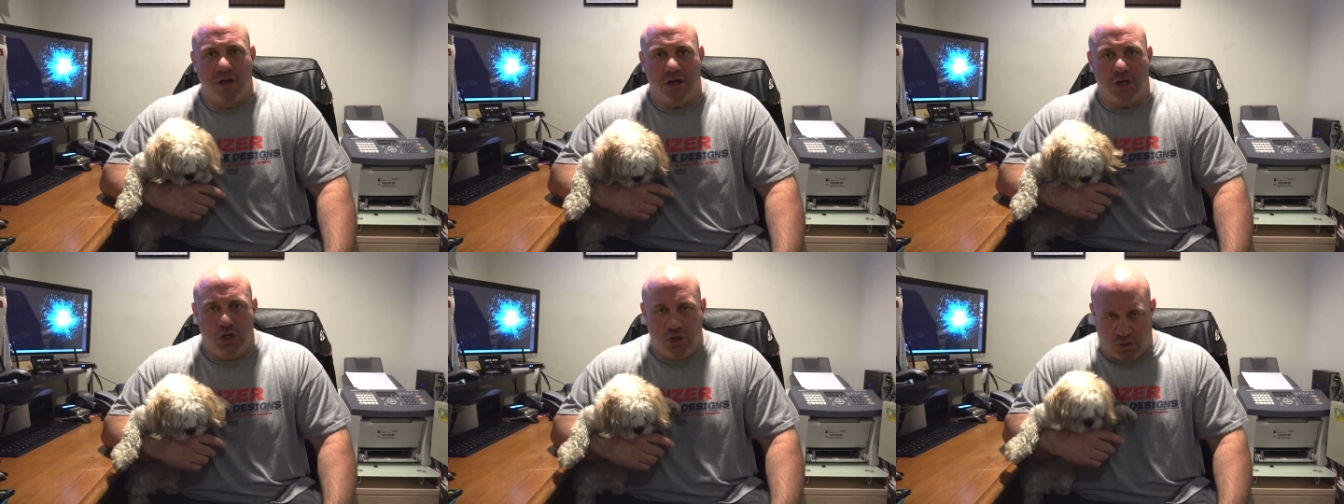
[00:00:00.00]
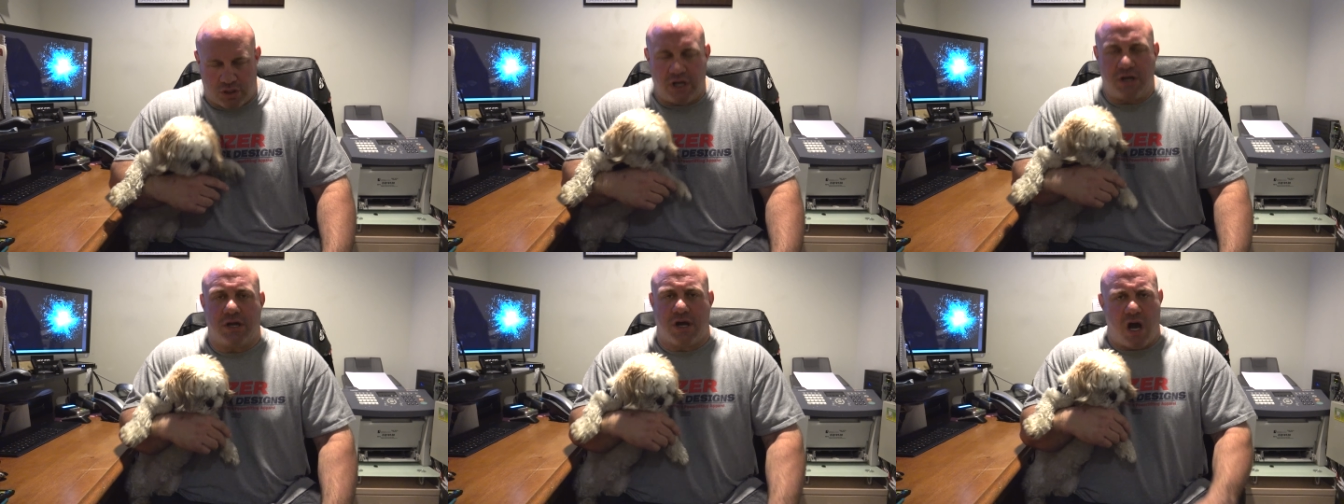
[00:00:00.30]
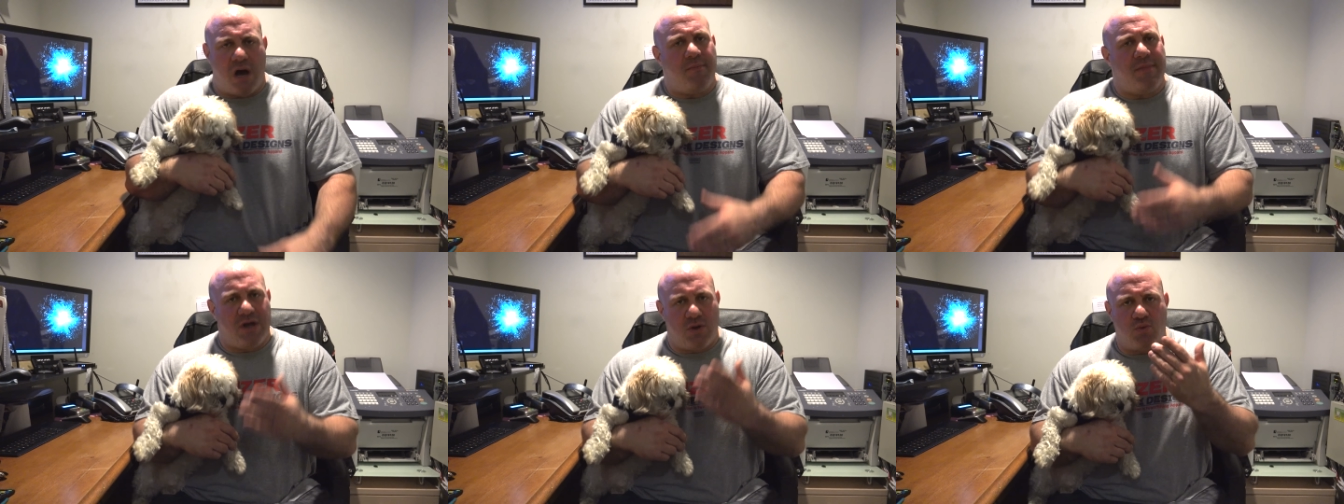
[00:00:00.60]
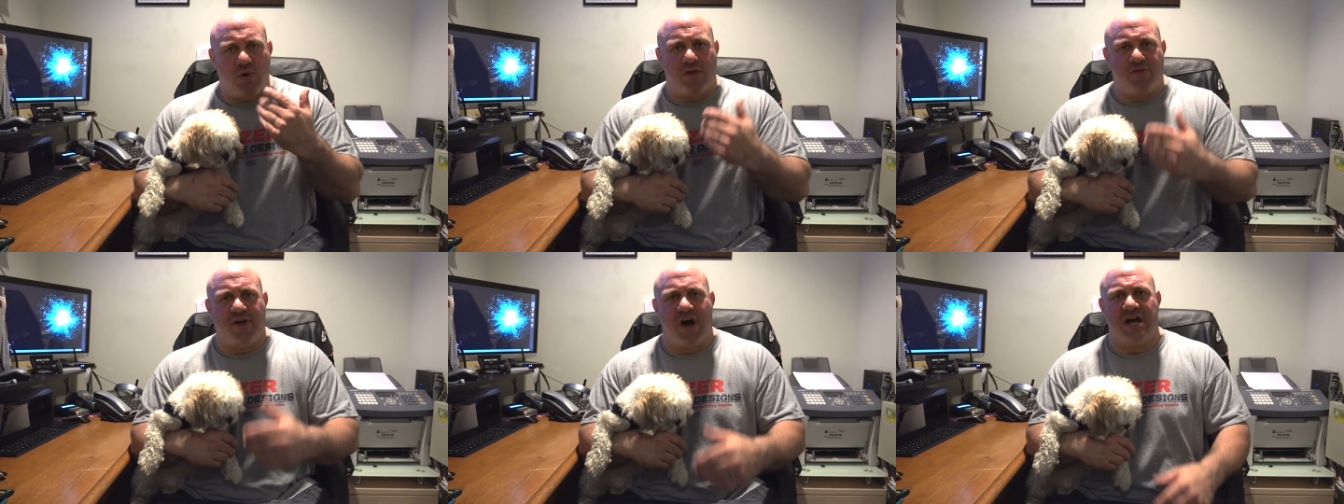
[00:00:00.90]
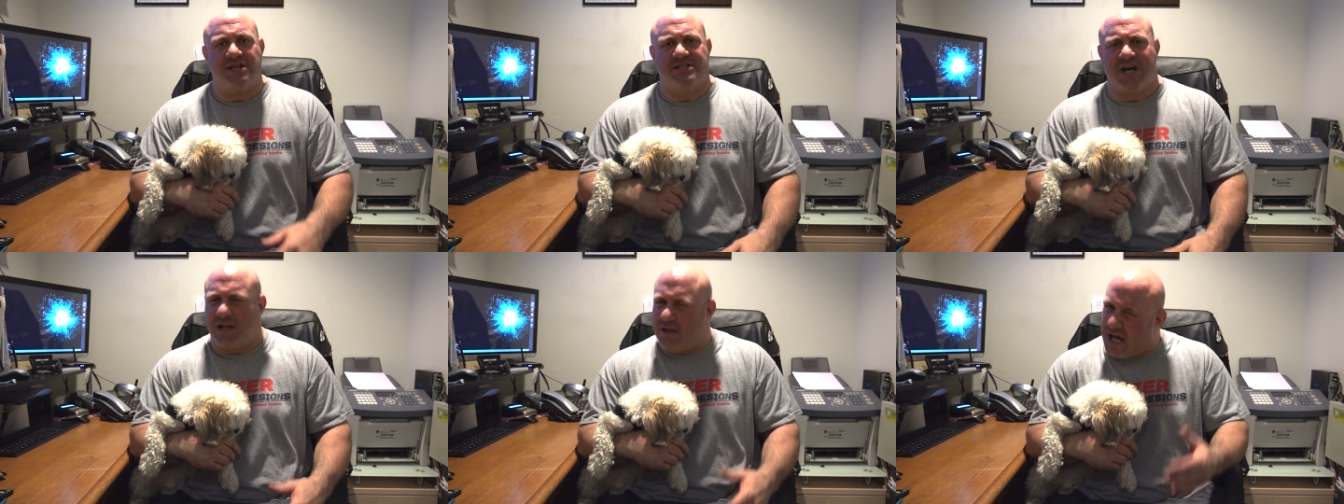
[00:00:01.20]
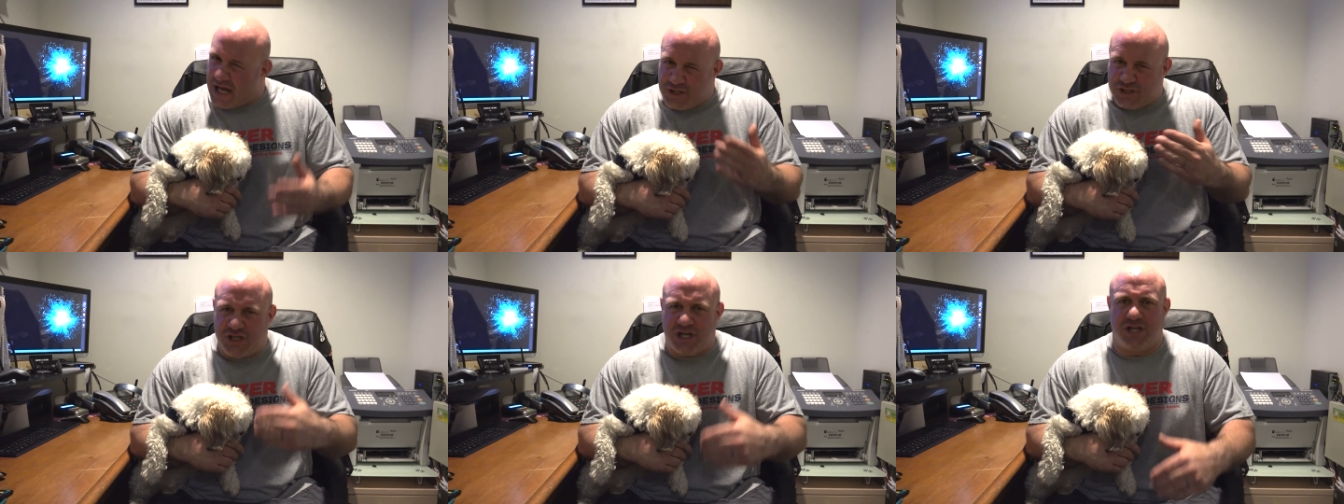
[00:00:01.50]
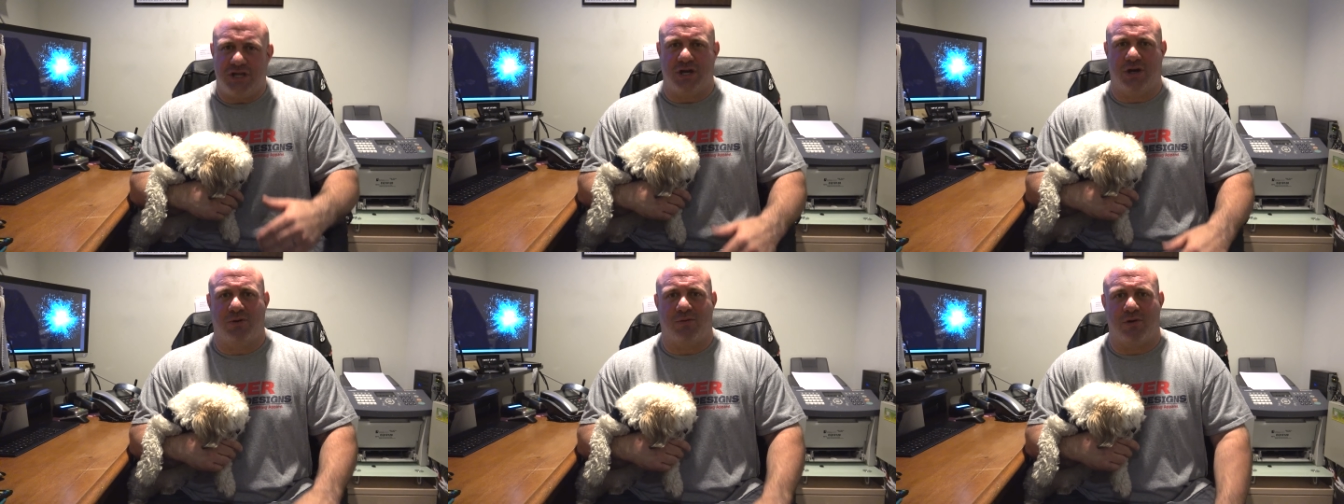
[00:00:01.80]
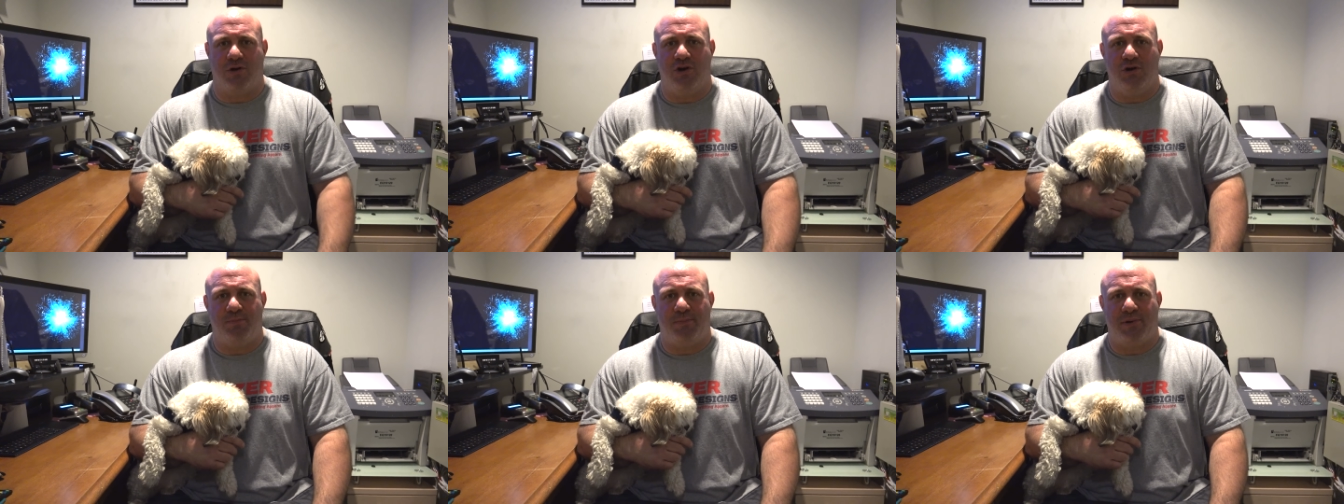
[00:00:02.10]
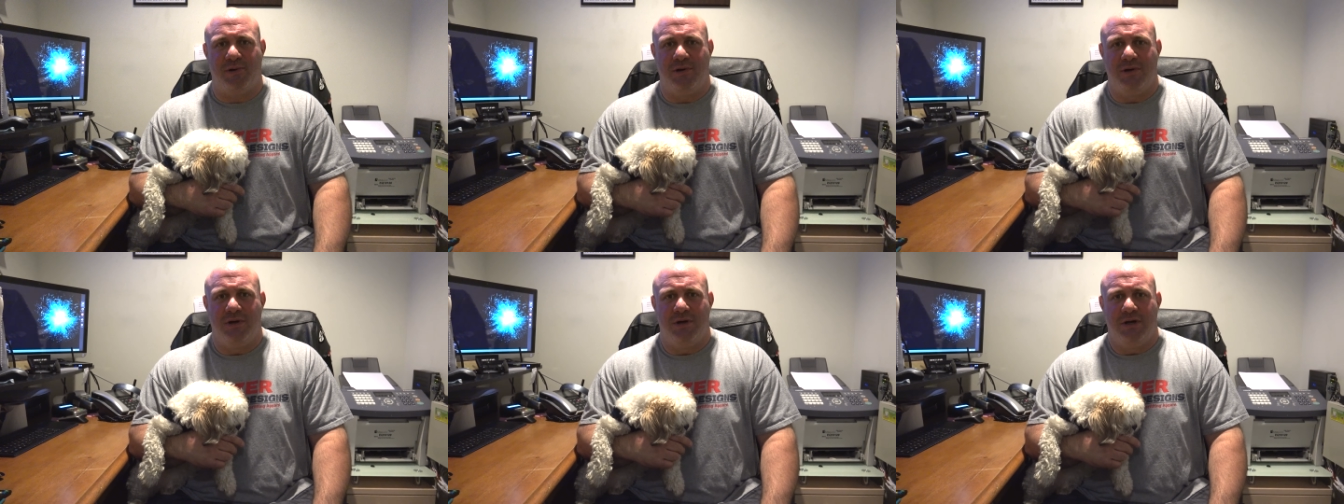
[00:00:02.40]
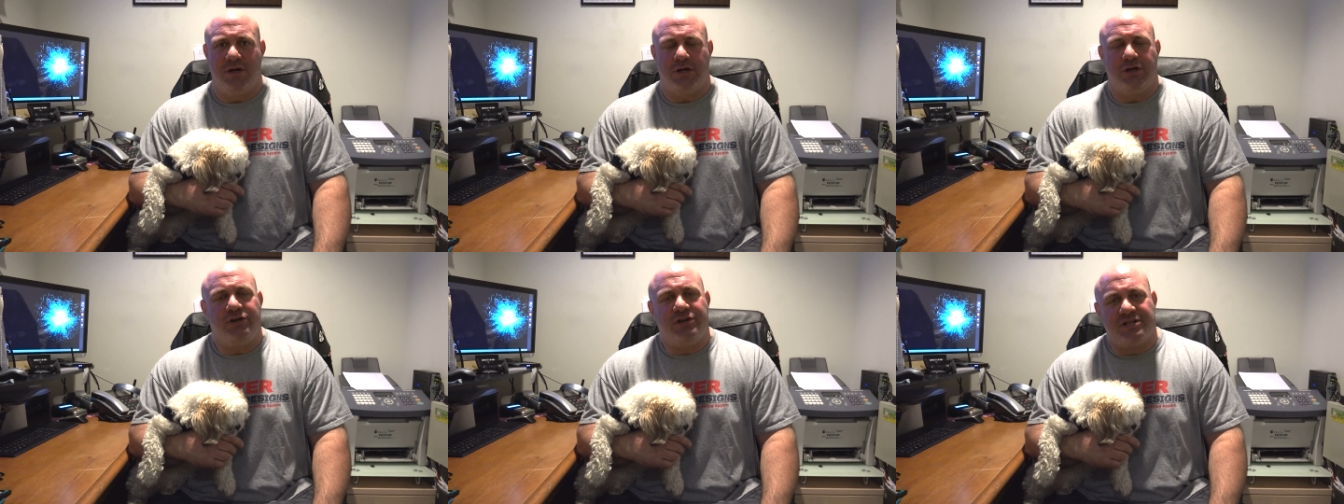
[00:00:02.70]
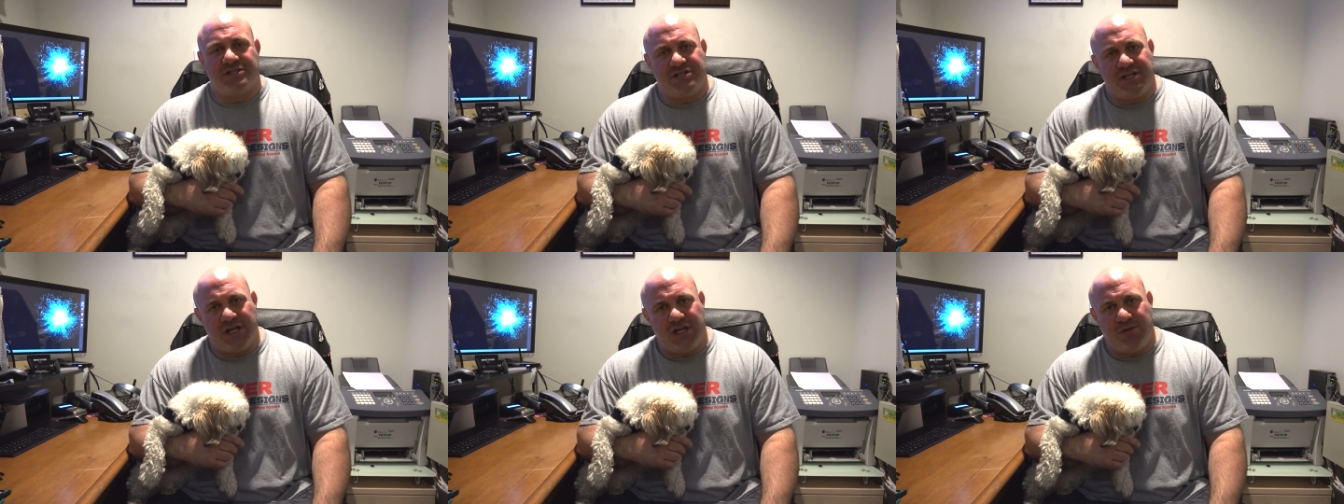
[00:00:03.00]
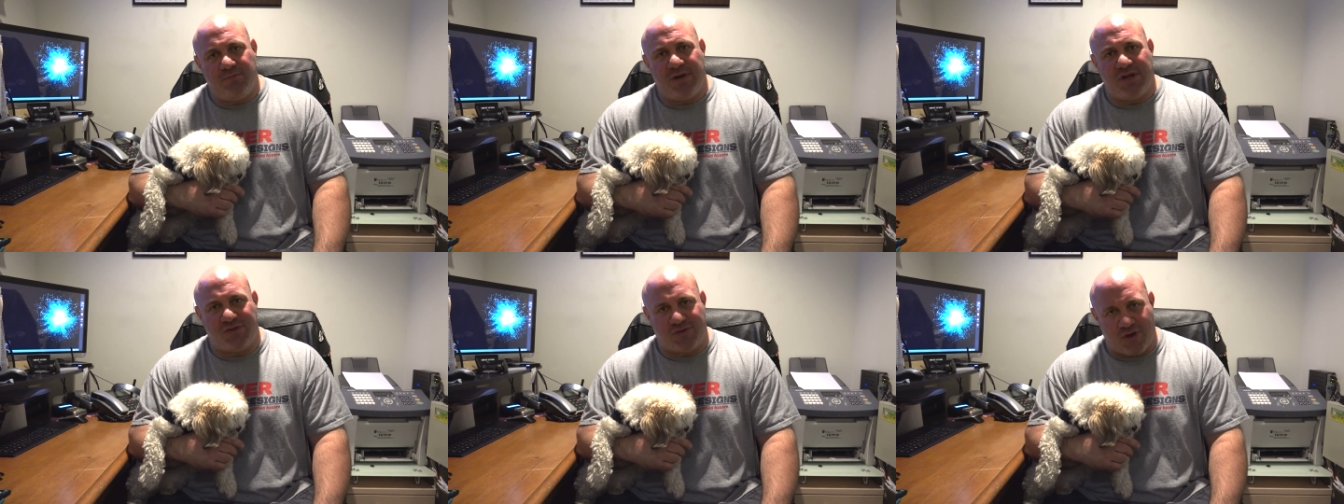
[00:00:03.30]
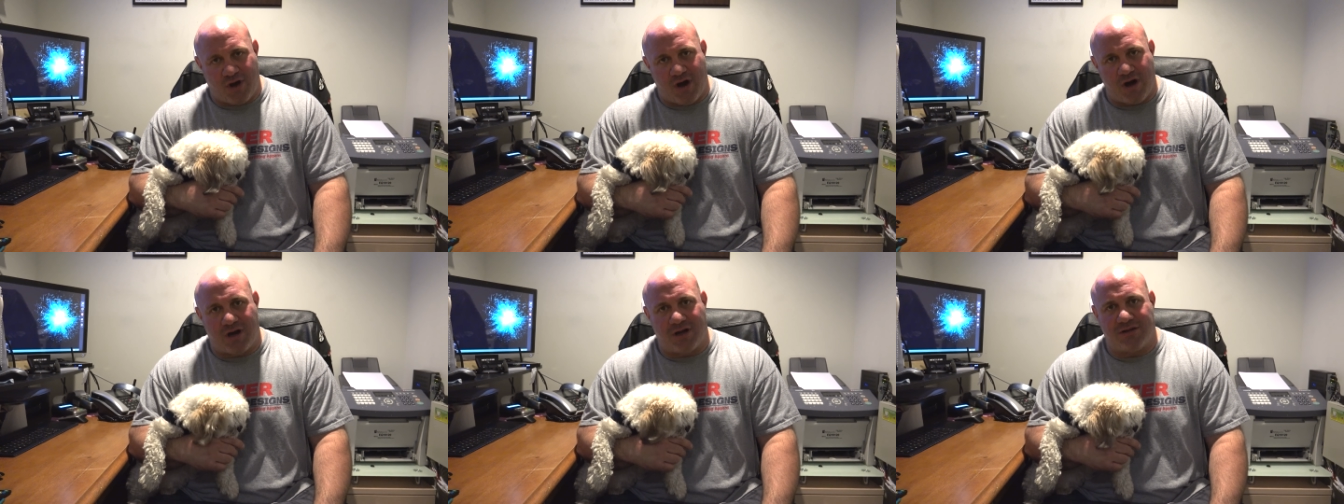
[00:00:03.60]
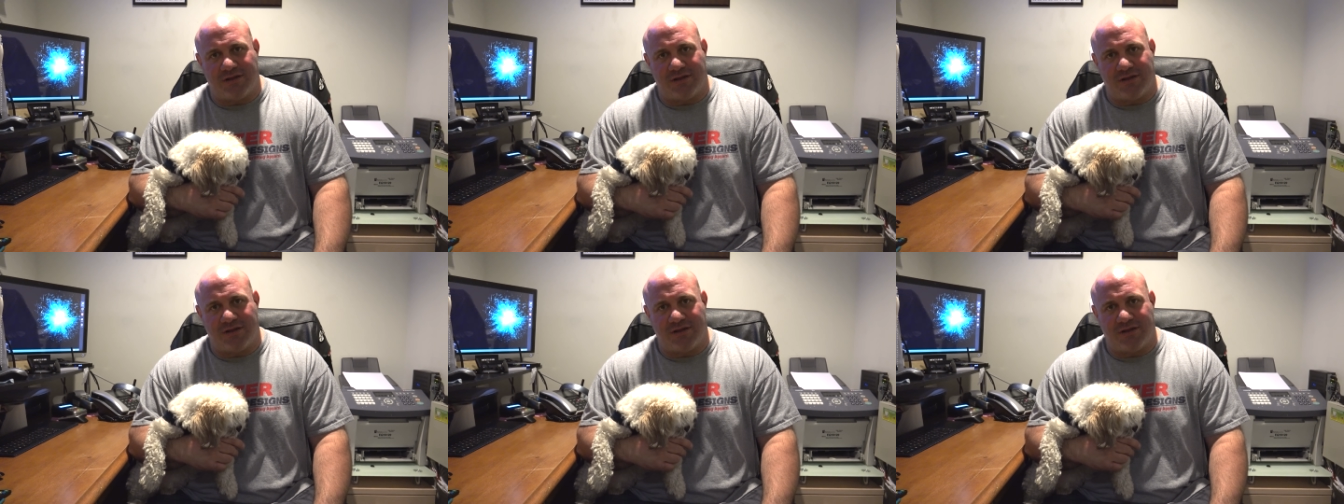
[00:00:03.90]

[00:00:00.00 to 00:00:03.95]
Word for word: You can come in with us. I'll let you in the group. You just need to be taught a